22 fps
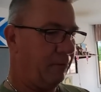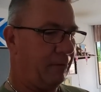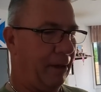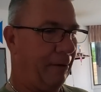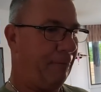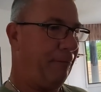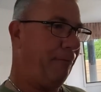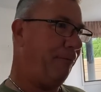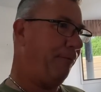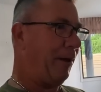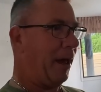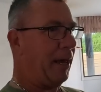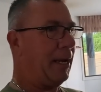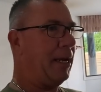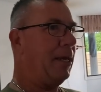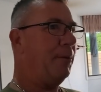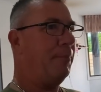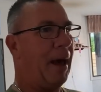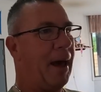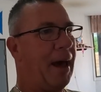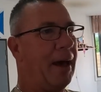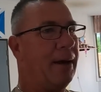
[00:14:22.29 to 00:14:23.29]
like
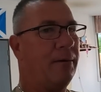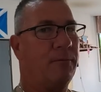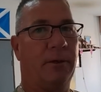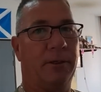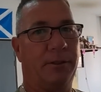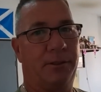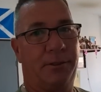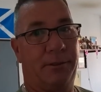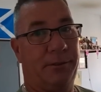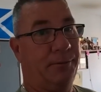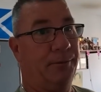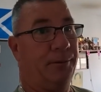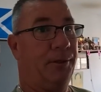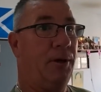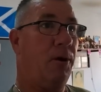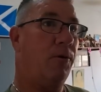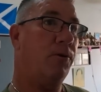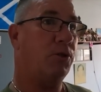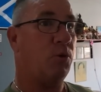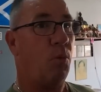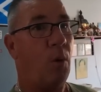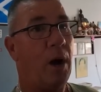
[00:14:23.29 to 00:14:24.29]
fanny pack, which
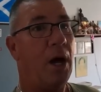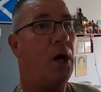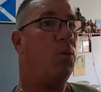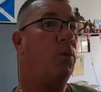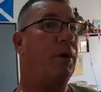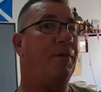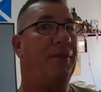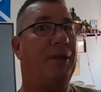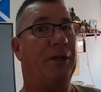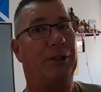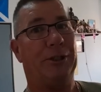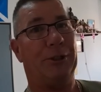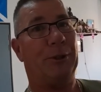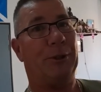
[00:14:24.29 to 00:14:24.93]
goes well with the